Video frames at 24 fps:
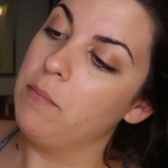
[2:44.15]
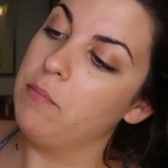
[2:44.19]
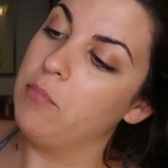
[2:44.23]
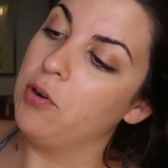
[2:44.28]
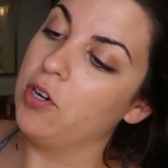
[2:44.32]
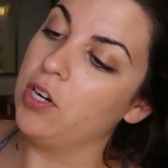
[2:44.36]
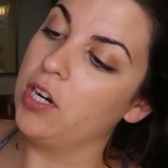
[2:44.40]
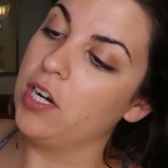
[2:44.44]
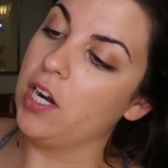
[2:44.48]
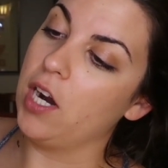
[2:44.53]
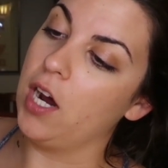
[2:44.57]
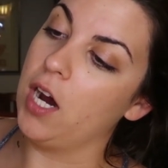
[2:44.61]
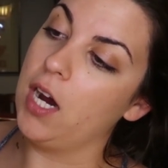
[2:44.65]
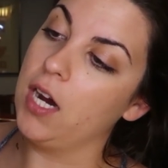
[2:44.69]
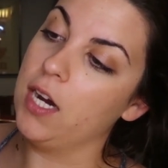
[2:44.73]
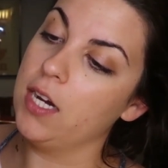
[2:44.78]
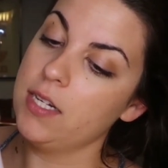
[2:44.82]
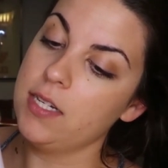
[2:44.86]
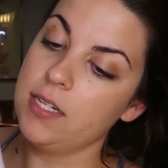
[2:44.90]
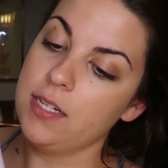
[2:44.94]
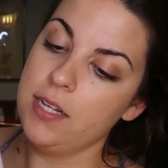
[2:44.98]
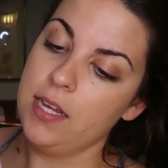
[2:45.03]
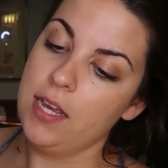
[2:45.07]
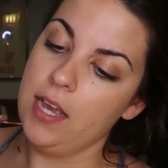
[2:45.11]
put it
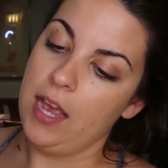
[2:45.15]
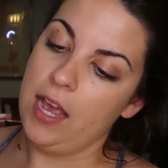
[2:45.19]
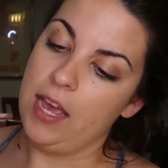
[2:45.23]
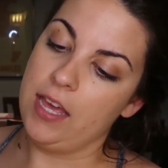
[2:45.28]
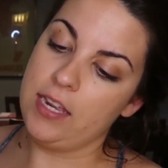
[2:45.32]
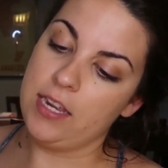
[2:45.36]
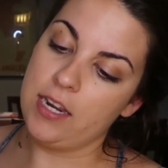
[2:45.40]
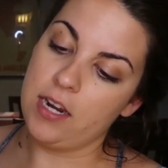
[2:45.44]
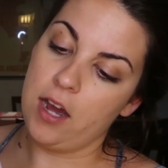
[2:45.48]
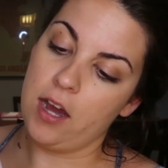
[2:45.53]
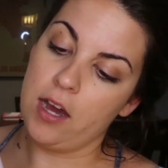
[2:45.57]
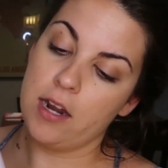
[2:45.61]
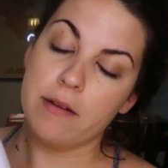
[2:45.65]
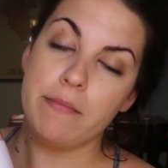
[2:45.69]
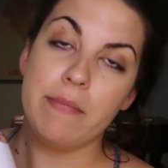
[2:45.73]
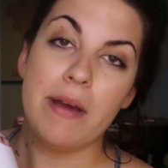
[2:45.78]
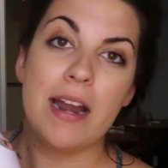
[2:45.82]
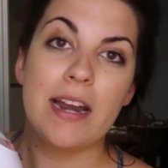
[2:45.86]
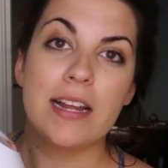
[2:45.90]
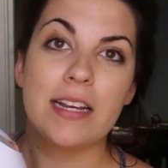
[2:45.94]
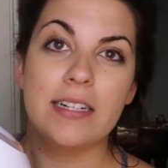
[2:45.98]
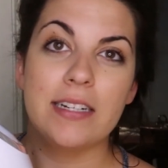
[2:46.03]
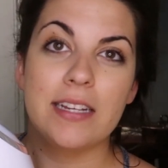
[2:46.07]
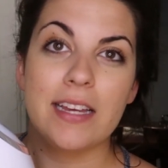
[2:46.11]
on, and it
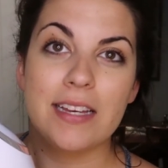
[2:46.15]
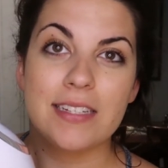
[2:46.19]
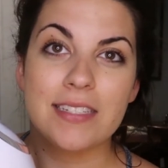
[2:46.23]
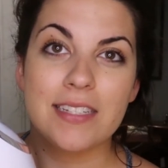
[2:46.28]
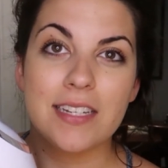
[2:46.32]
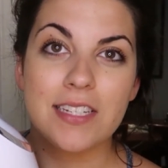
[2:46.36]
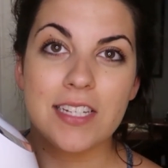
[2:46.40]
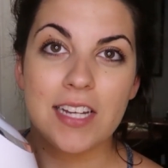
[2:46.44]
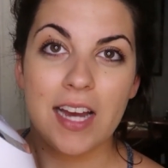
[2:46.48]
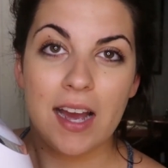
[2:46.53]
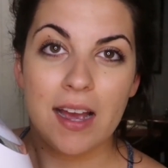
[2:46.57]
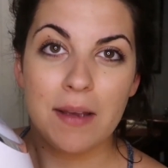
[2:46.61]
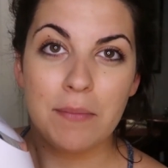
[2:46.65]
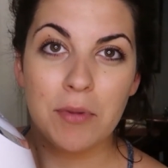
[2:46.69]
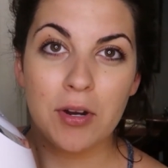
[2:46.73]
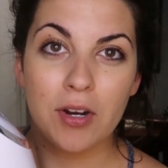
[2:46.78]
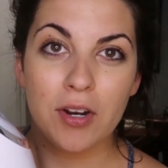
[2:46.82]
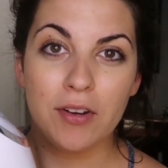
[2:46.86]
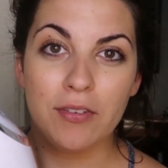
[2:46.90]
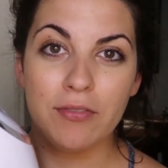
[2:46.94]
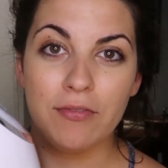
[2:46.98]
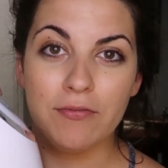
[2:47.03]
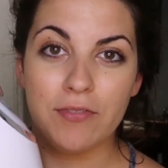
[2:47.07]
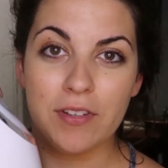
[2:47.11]
automatically has a
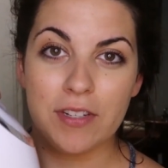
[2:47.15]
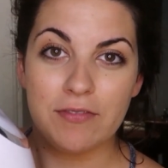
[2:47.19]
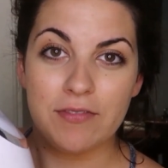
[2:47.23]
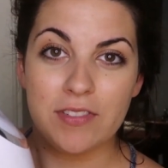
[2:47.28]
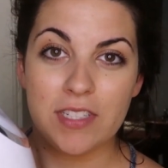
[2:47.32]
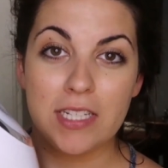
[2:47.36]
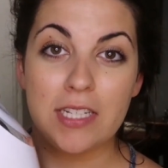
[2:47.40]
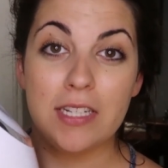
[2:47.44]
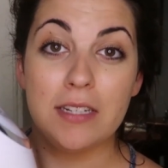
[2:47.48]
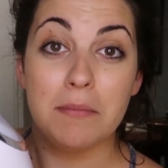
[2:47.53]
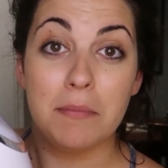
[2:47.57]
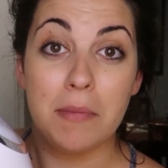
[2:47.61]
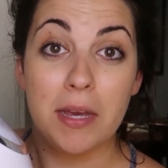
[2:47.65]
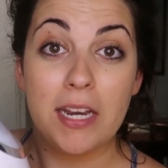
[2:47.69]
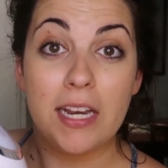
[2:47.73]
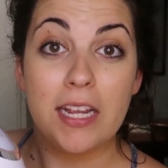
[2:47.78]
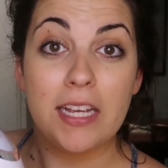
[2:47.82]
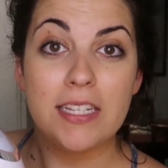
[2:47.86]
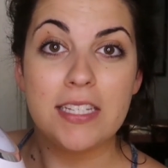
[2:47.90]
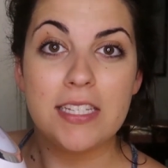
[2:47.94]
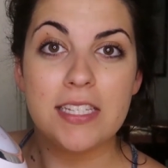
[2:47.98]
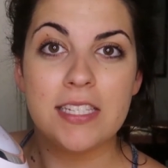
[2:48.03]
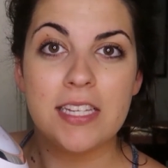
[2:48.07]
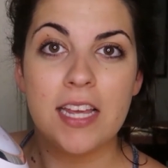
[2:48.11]
timer of fifteen
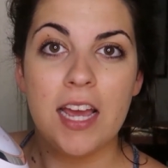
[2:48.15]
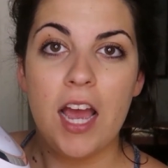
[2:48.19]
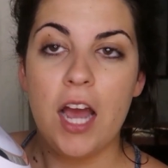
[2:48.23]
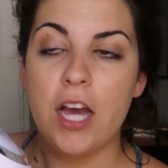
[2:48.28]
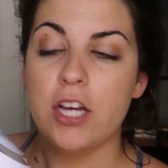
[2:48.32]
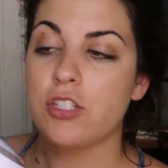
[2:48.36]
minutes.